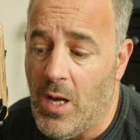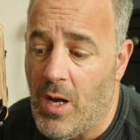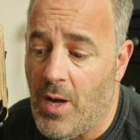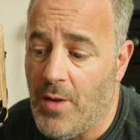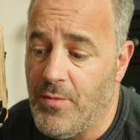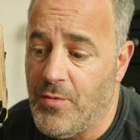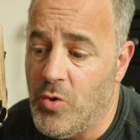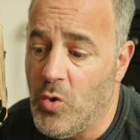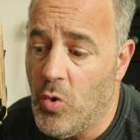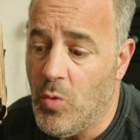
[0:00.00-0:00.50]

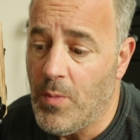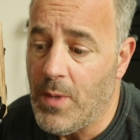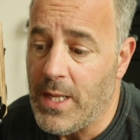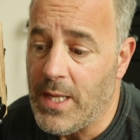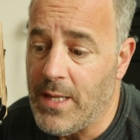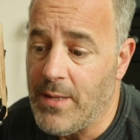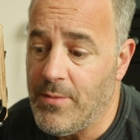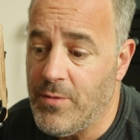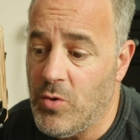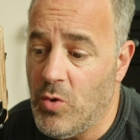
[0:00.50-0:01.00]
I'm
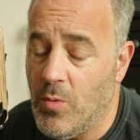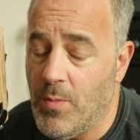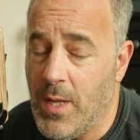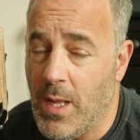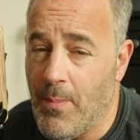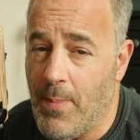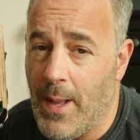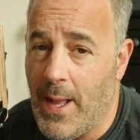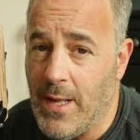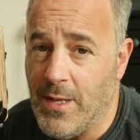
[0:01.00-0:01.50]
normally
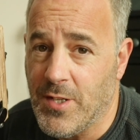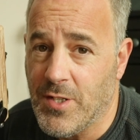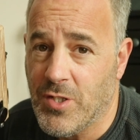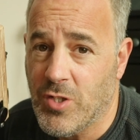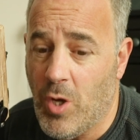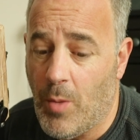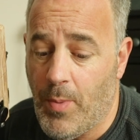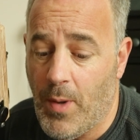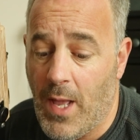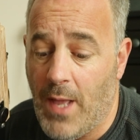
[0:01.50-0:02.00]
about a
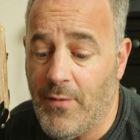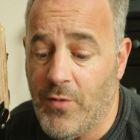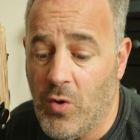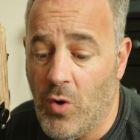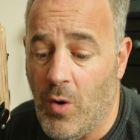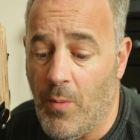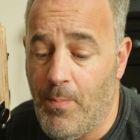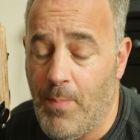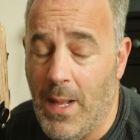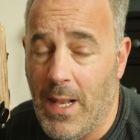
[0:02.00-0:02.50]
stop. I have got
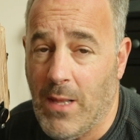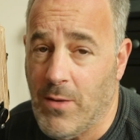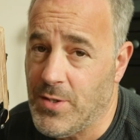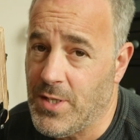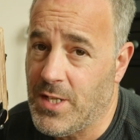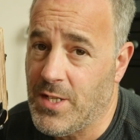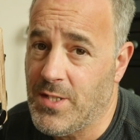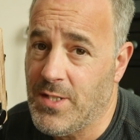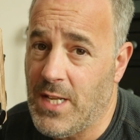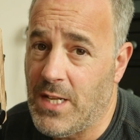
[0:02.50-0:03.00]
a bellows
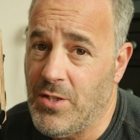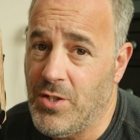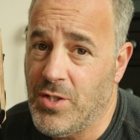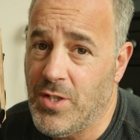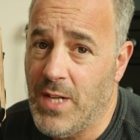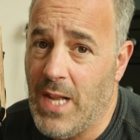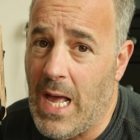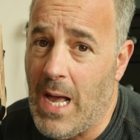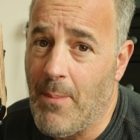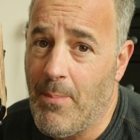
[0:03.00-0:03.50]

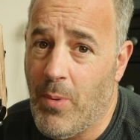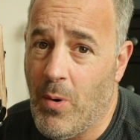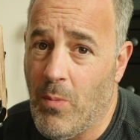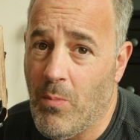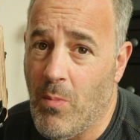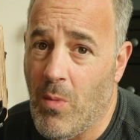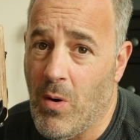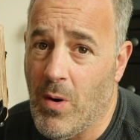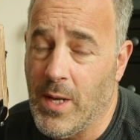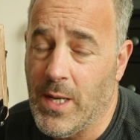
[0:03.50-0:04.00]
extension app on
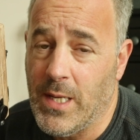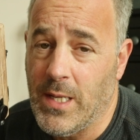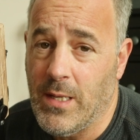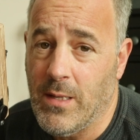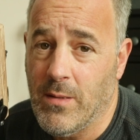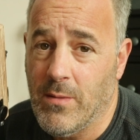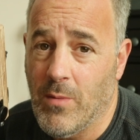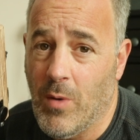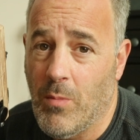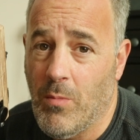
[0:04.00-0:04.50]
my
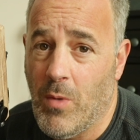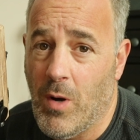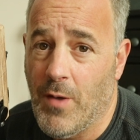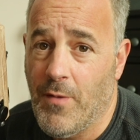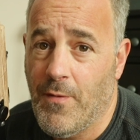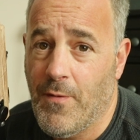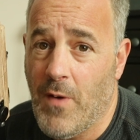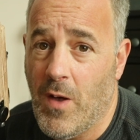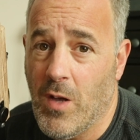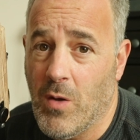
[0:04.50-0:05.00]

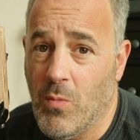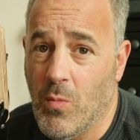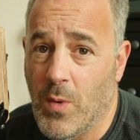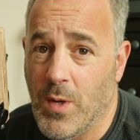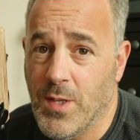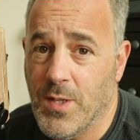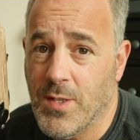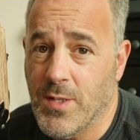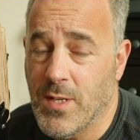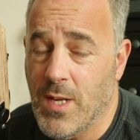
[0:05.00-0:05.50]
phone,
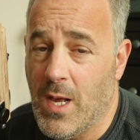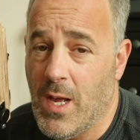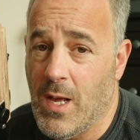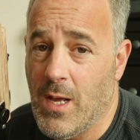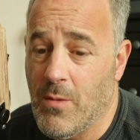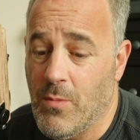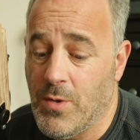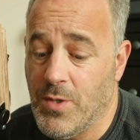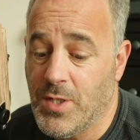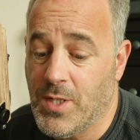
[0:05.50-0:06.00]

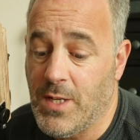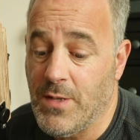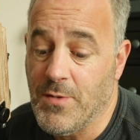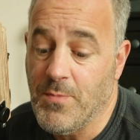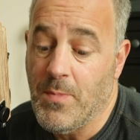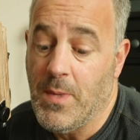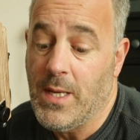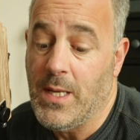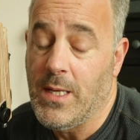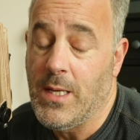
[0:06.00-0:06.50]
which gives
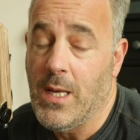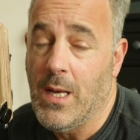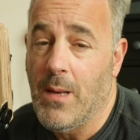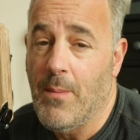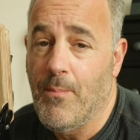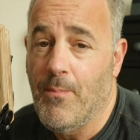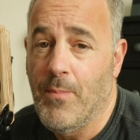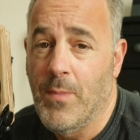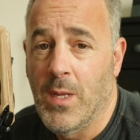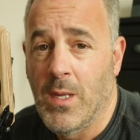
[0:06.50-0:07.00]
me
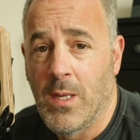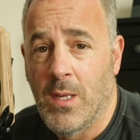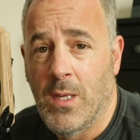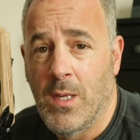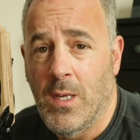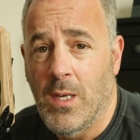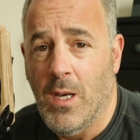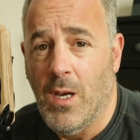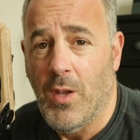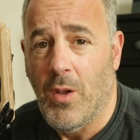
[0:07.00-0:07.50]

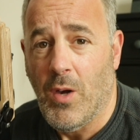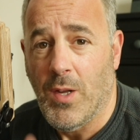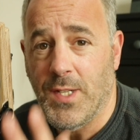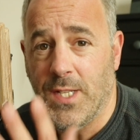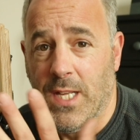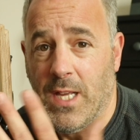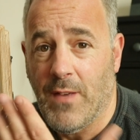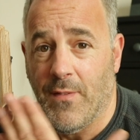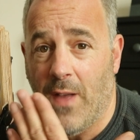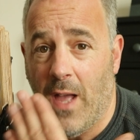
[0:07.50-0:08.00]
an
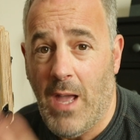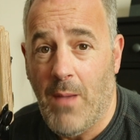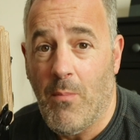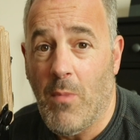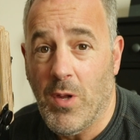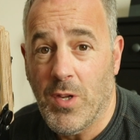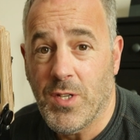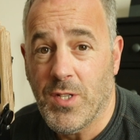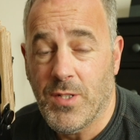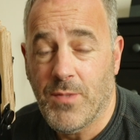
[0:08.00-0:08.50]
idea of how
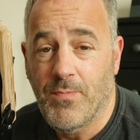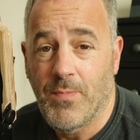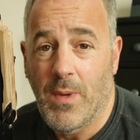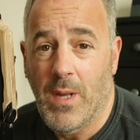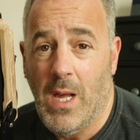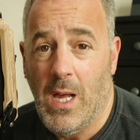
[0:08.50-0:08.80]
much